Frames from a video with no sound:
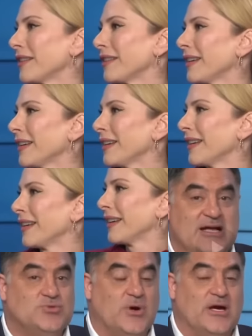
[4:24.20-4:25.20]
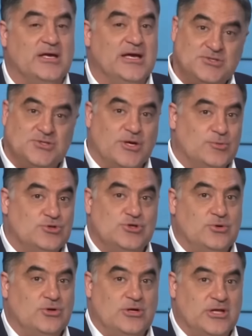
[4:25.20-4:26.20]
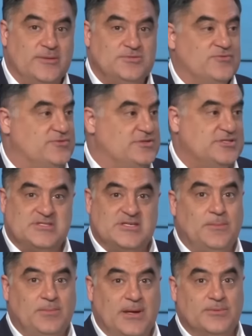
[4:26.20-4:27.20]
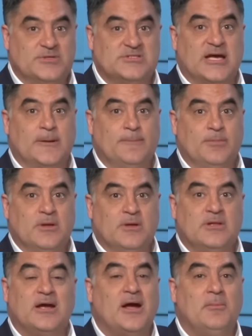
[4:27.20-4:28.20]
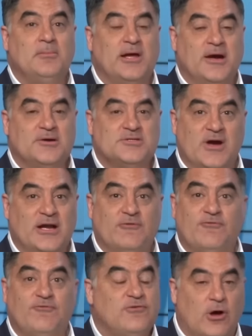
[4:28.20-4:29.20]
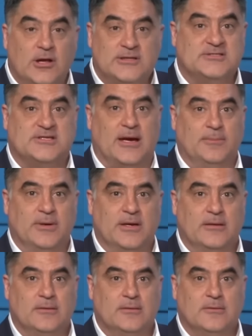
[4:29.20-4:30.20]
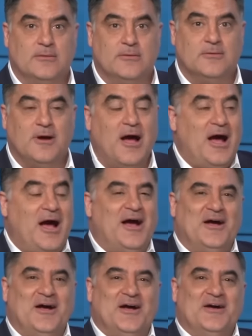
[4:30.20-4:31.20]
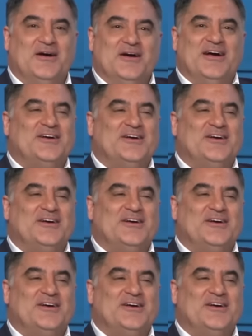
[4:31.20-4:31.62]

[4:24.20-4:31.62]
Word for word: No. It, well, yesterday we showed you clips of these same people saying that Kamala Harris ran a flawless campaign. Flawless. Queen Latifah.